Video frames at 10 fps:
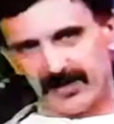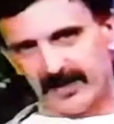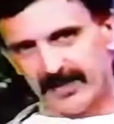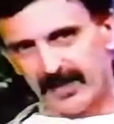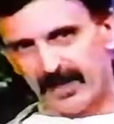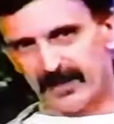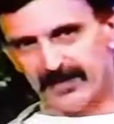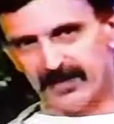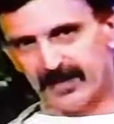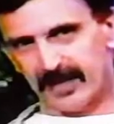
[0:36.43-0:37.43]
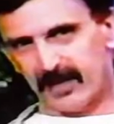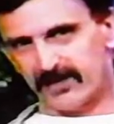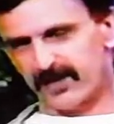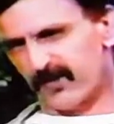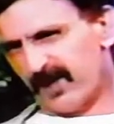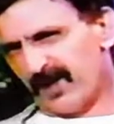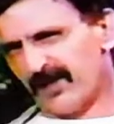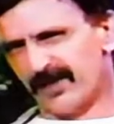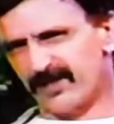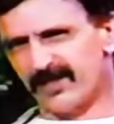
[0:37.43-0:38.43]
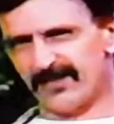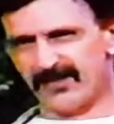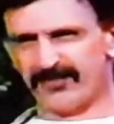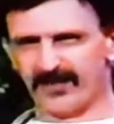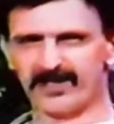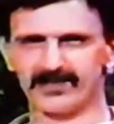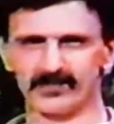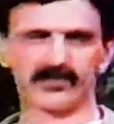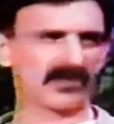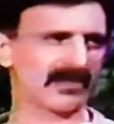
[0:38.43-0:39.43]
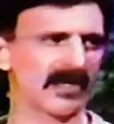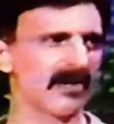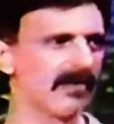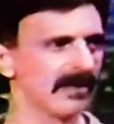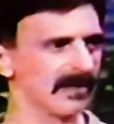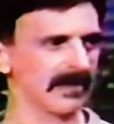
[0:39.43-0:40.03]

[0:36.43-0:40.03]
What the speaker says: and Gail said, well, he doesn't have any friends. We should go.